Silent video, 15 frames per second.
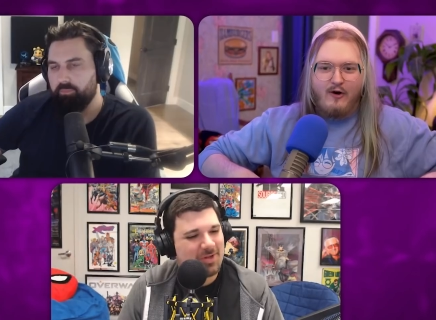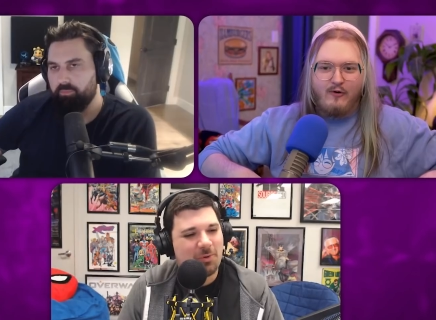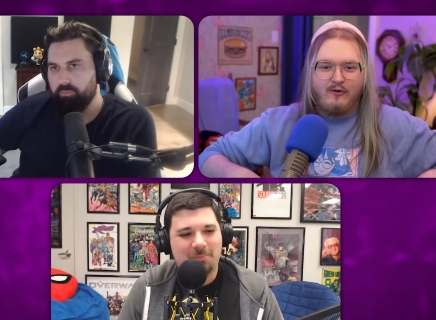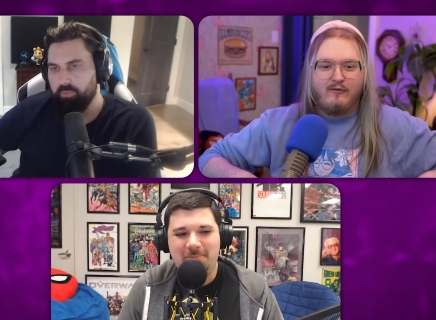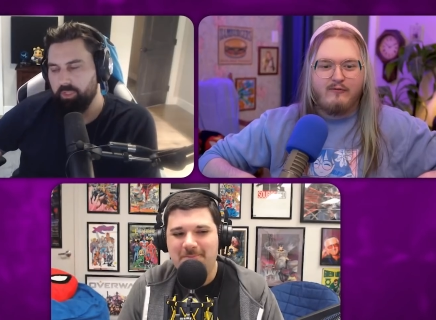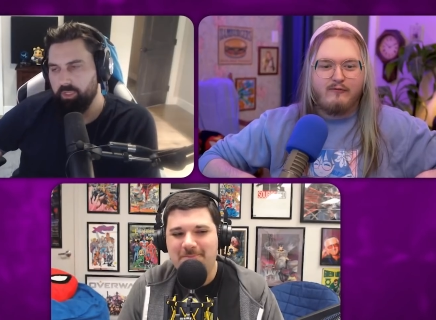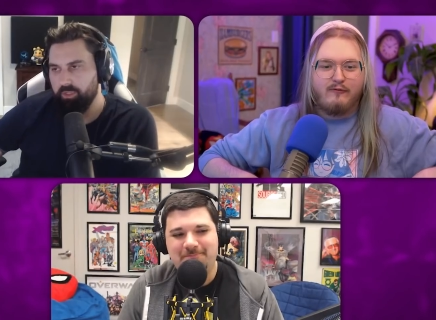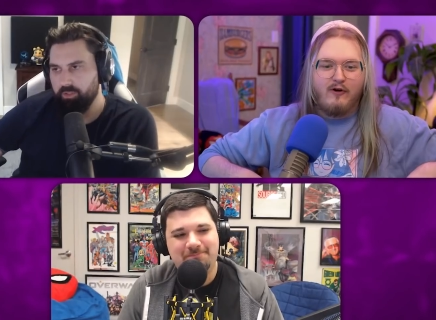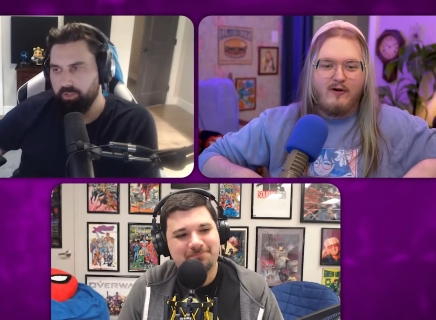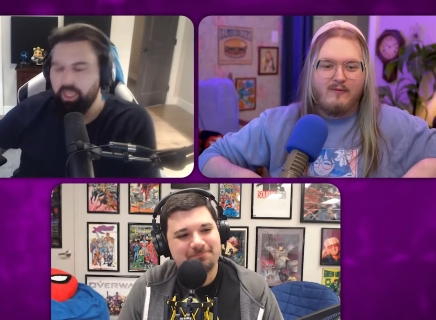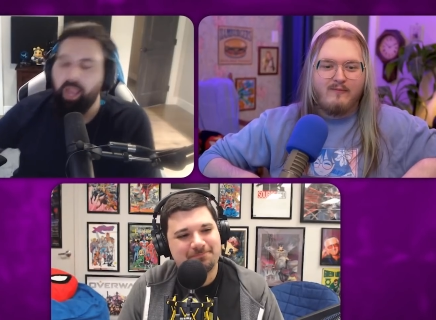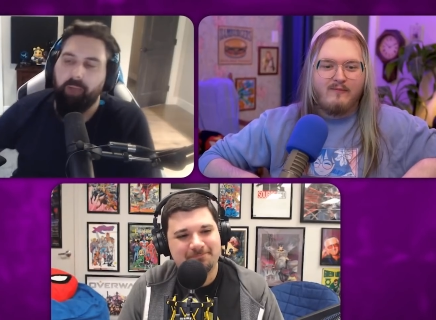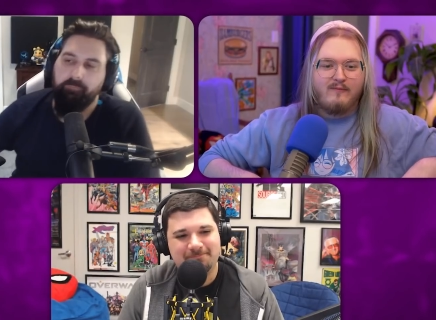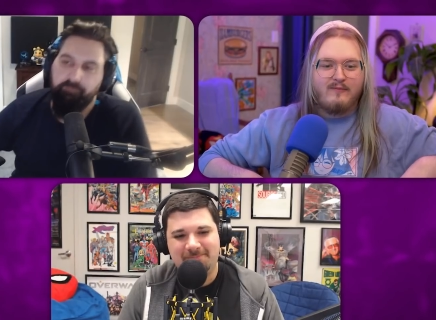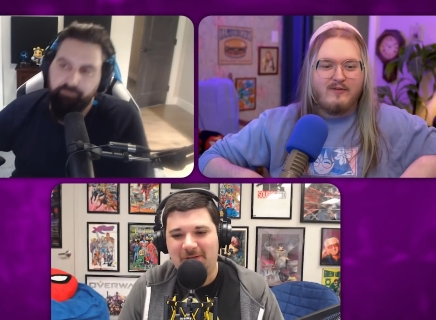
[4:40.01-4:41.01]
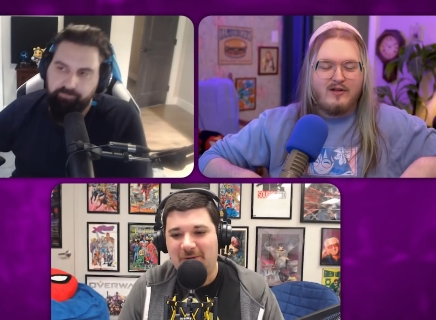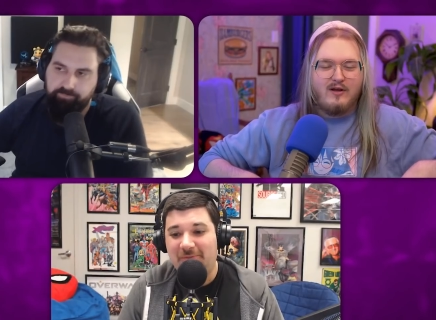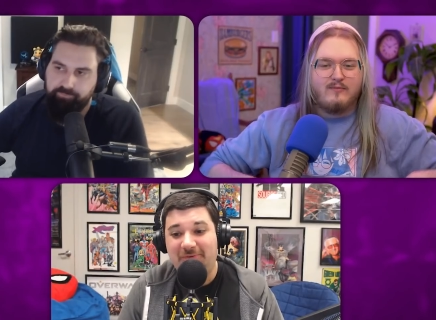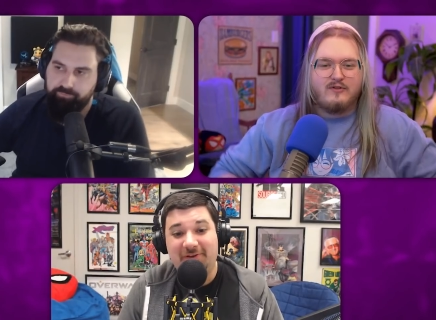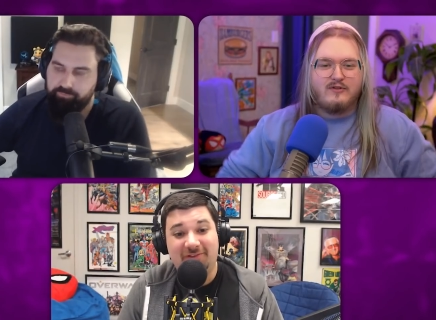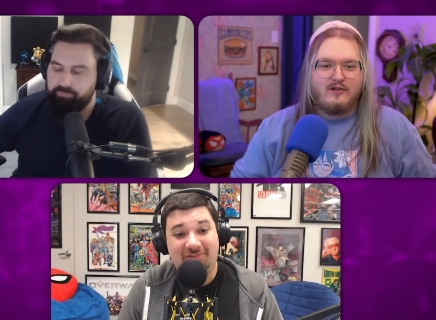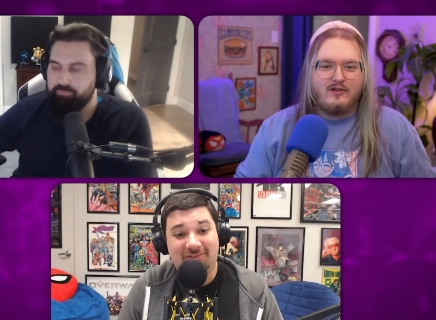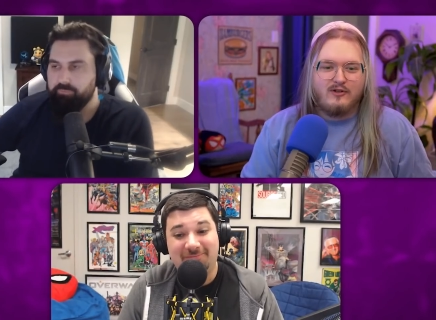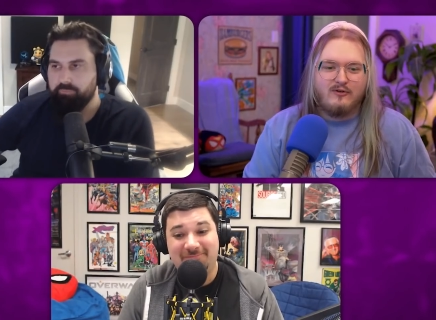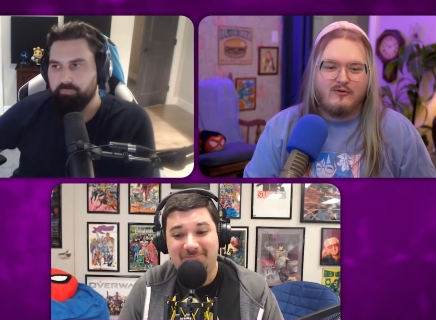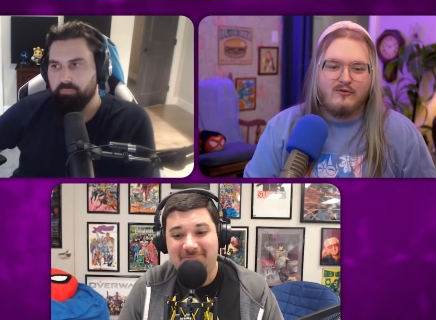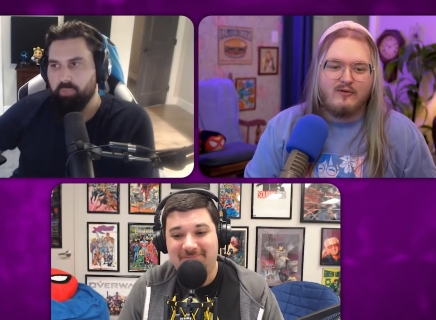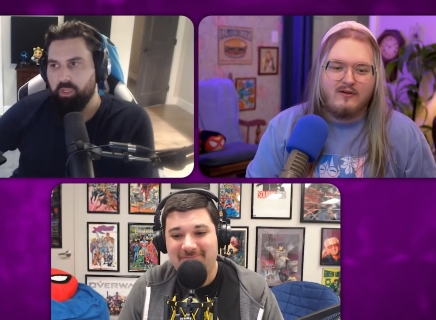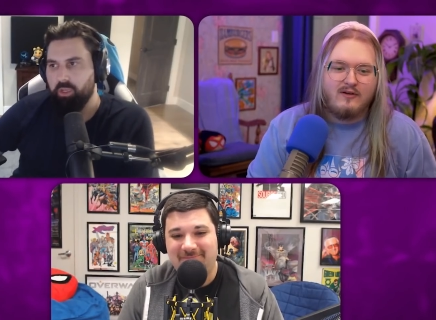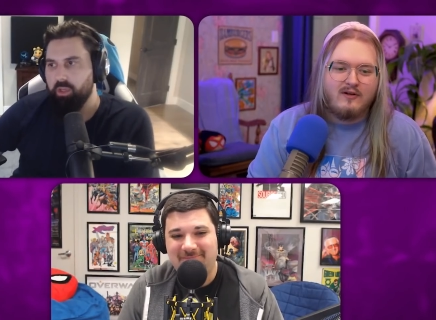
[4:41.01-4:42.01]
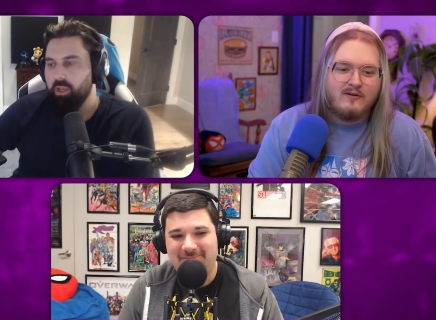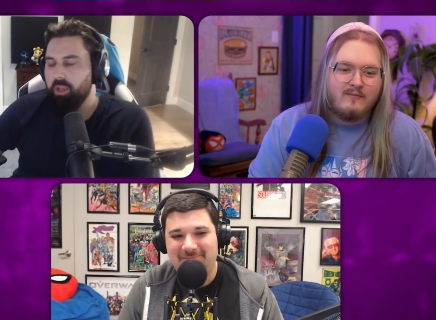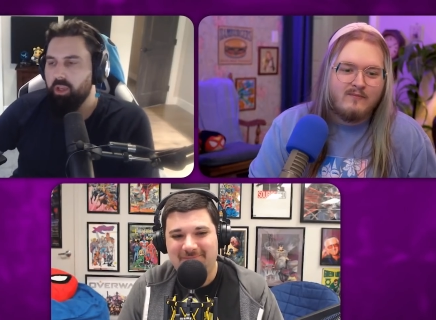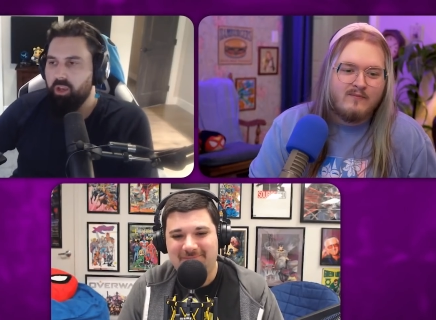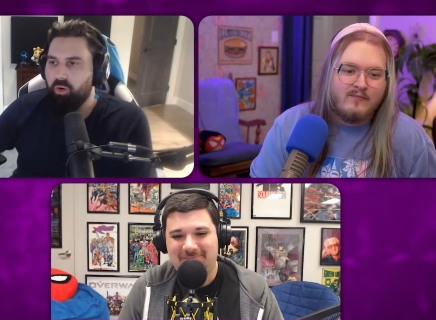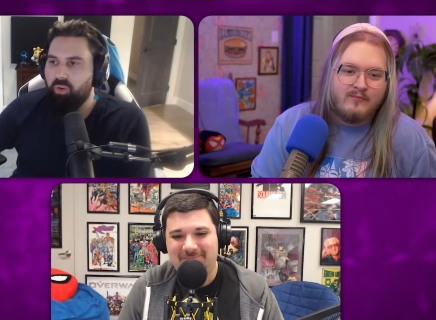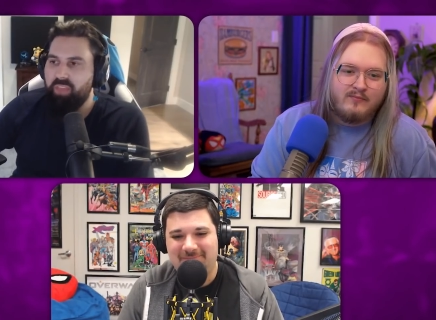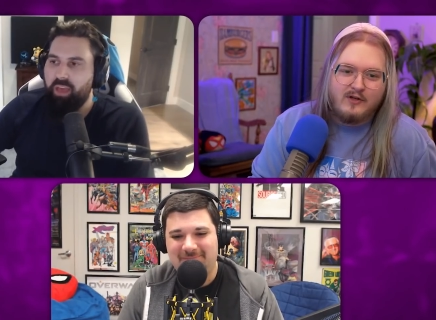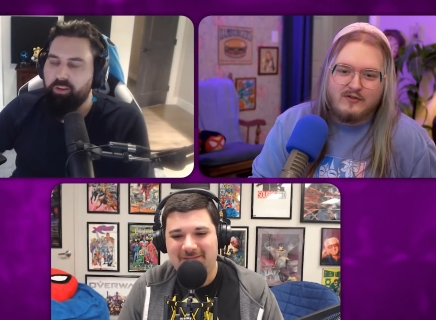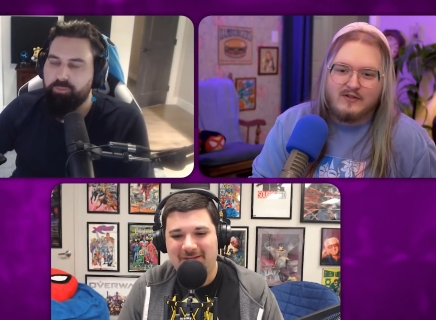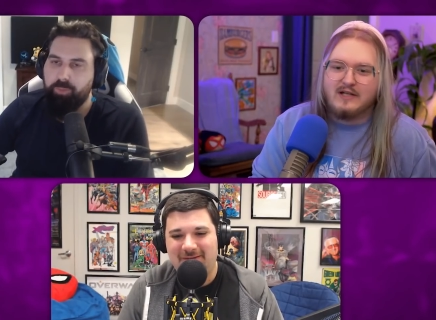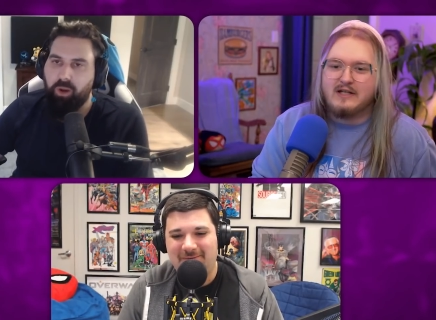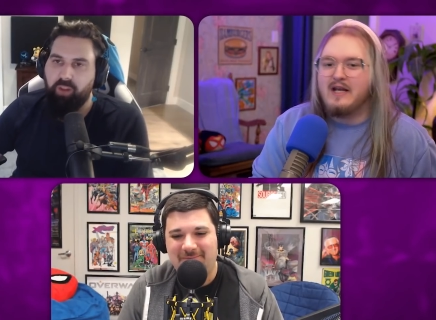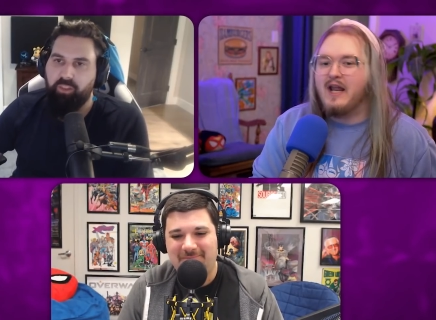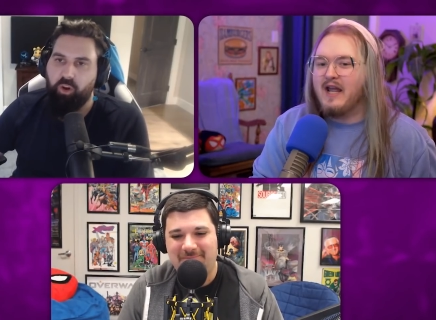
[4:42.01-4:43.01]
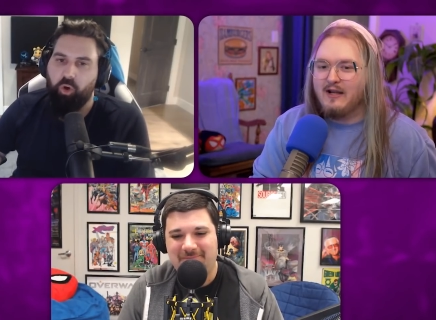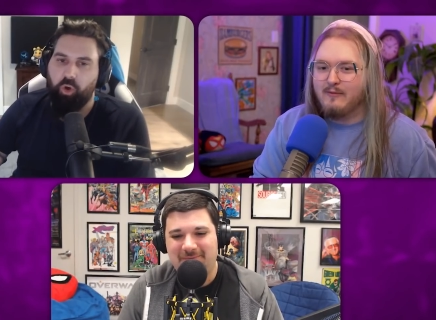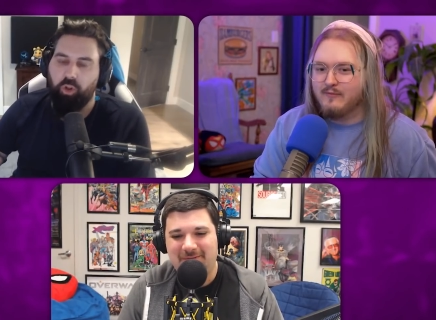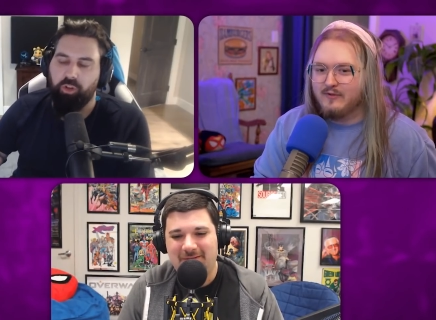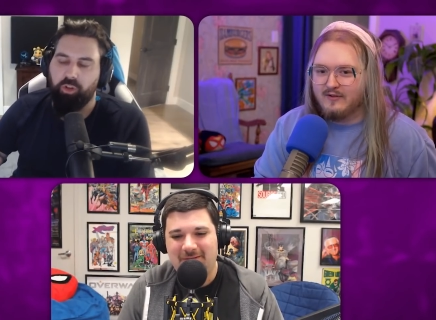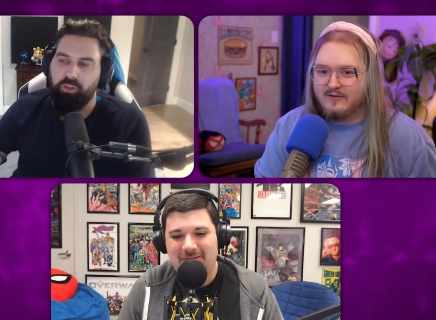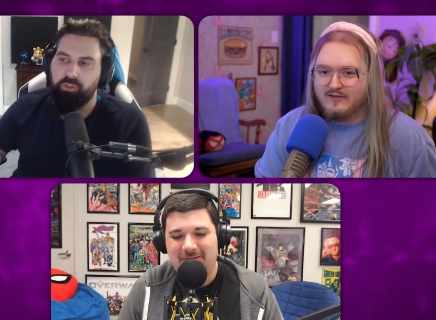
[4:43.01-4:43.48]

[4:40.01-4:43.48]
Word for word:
Speaker 1: nope. from yeah. the no, MCU.
Speaker 2: Well, that there's part like of the whole and